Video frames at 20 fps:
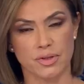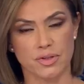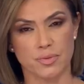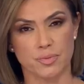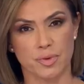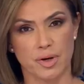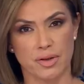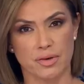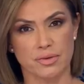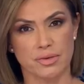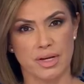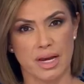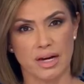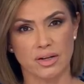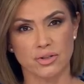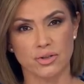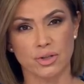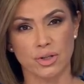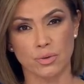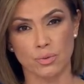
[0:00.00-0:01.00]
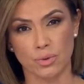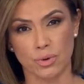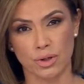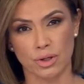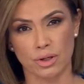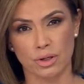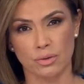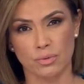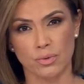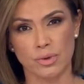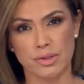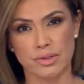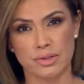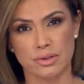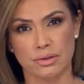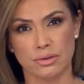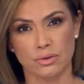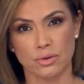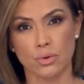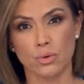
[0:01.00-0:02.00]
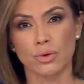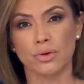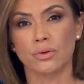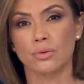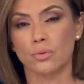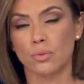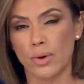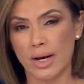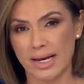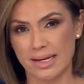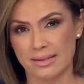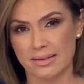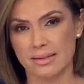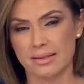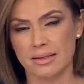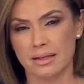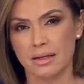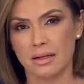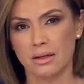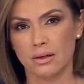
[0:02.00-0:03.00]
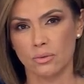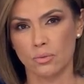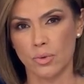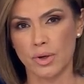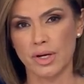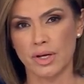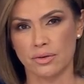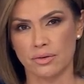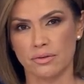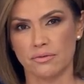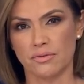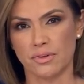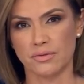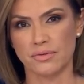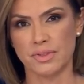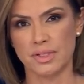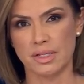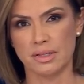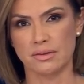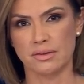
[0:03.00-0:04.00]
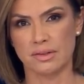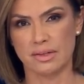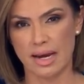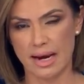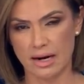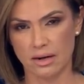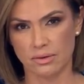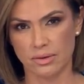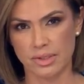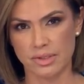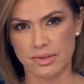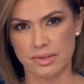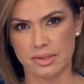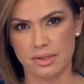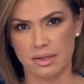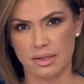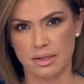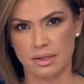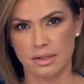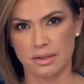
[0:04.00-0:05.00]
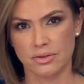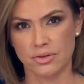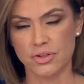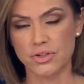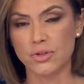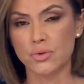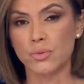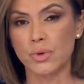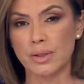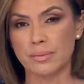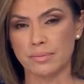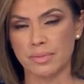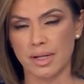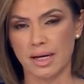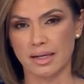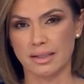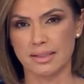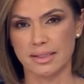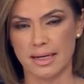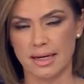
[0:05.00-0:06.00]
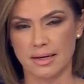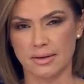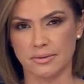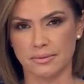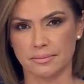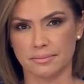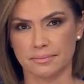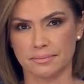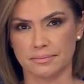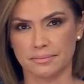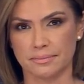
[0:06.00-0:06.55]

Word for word: where his brothers actually were was Northwest one hundred fifteenth Terrace, just one block down.